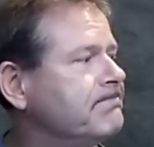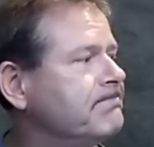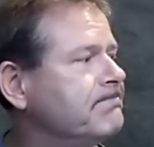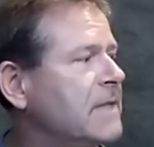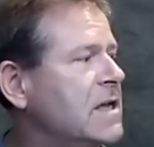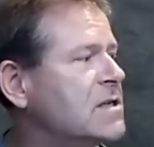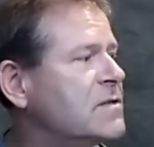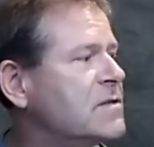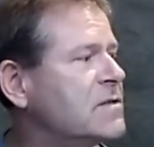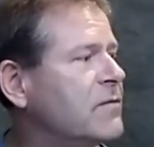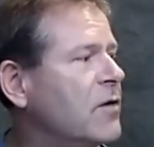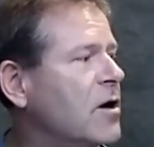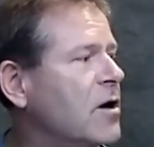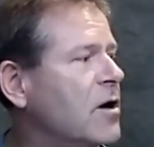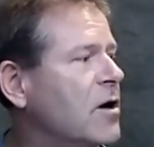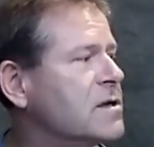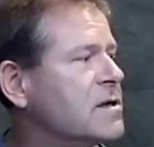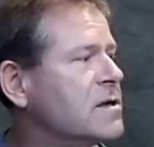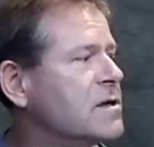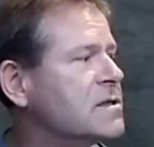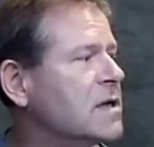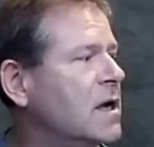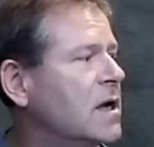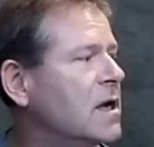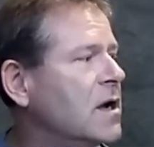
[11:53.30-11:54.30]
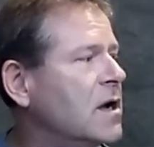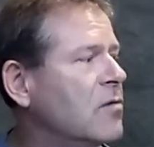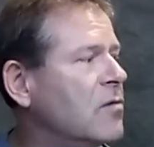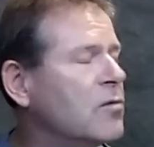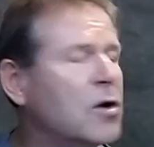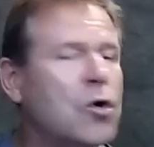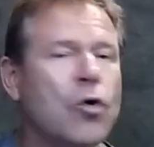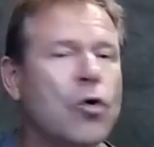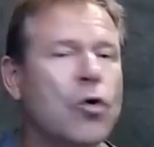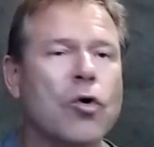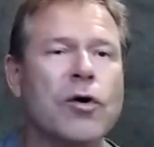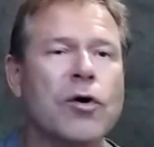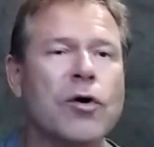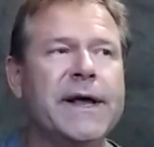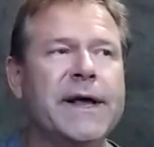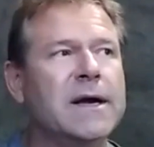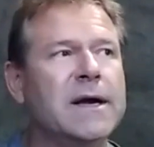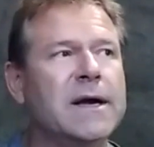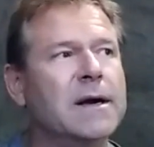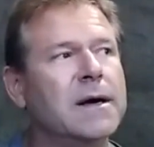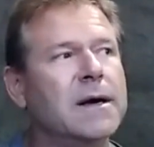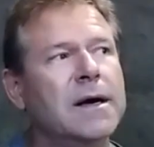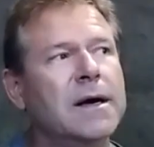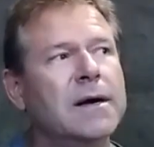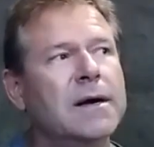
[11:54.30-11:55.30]
as far as uh, recording,
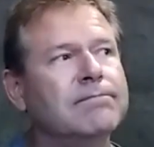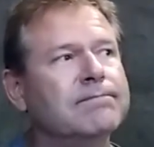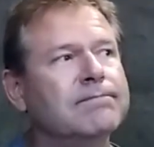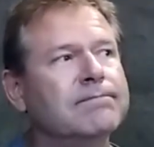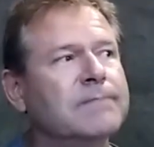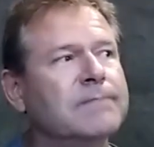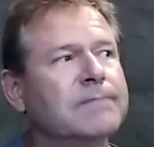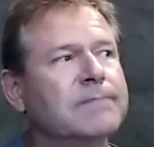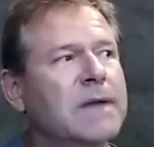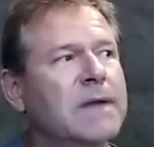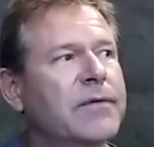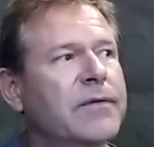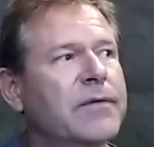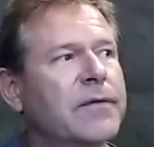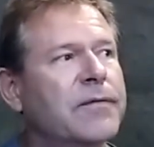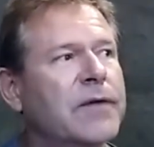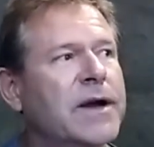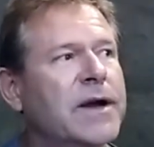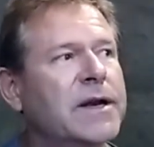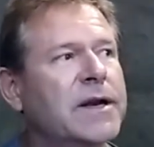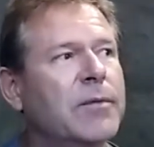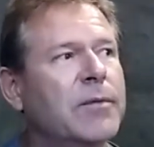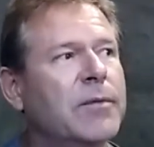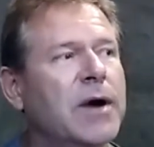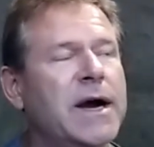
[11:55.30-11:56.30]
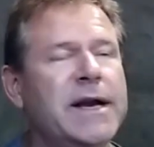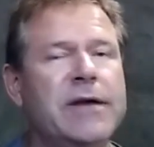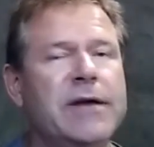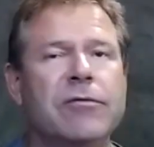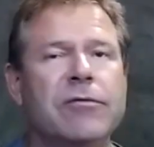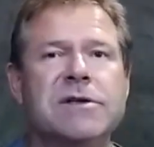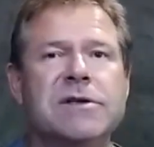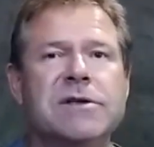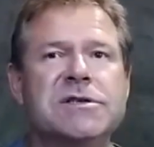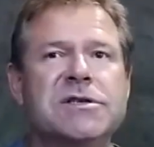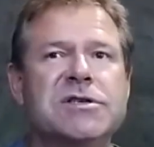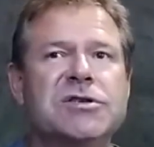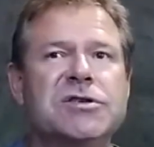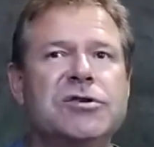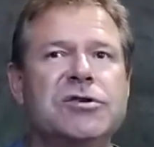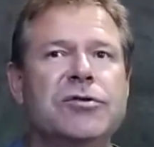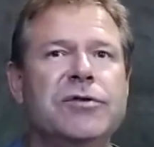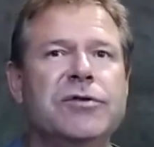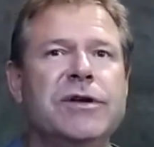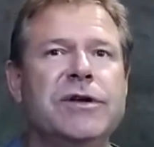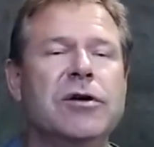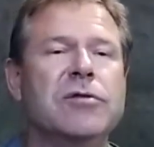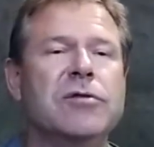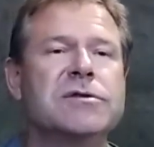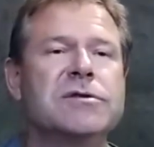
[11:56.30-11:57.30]
um, I have a friend of mine. He runs a
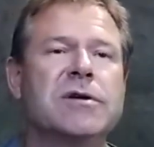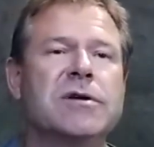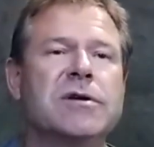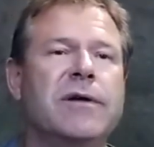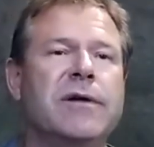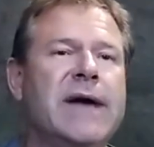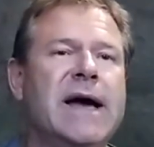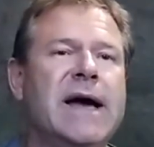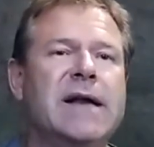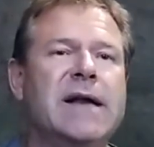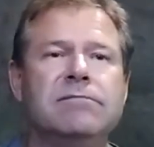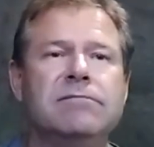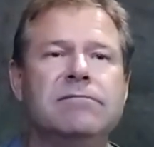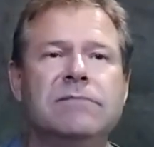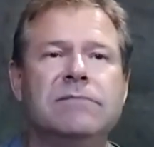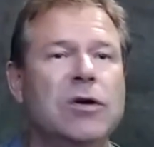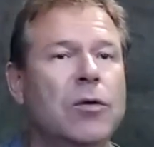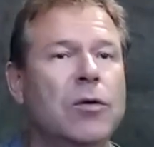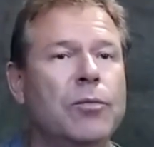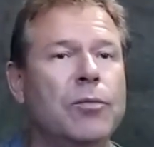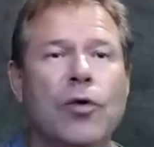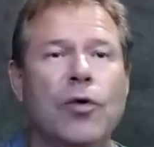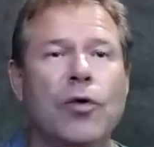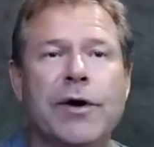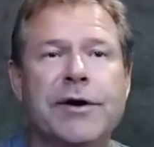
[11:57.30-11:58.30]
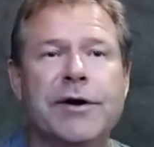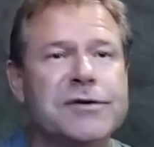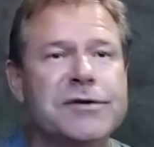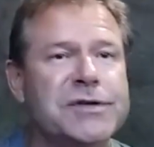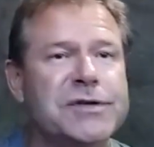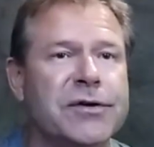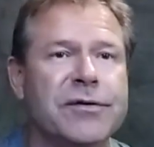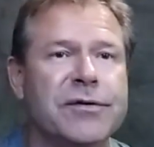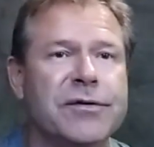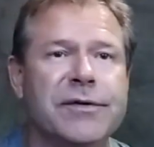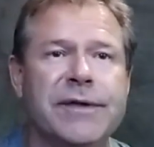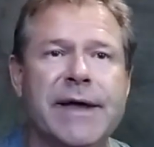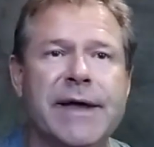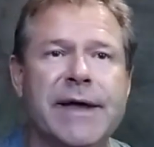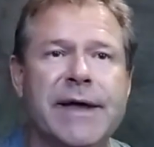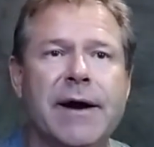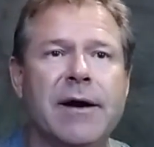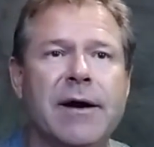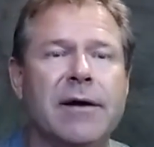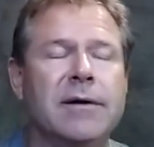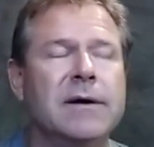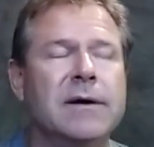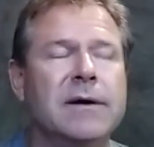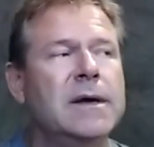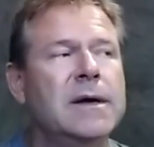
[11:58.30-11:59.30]
studio, so I've had you know pointers here and
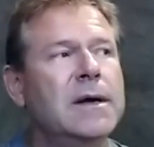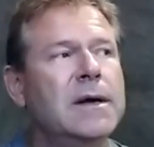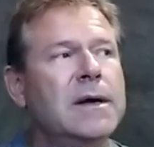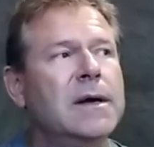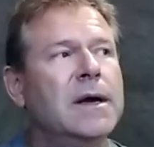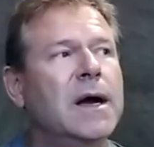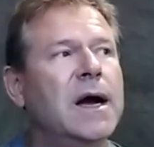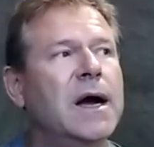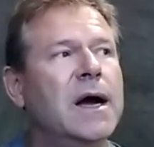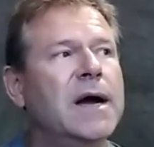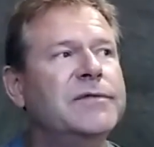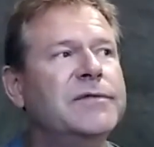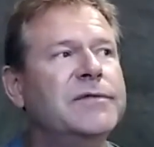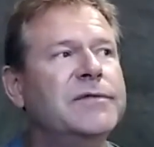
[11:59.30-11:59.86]
there. I've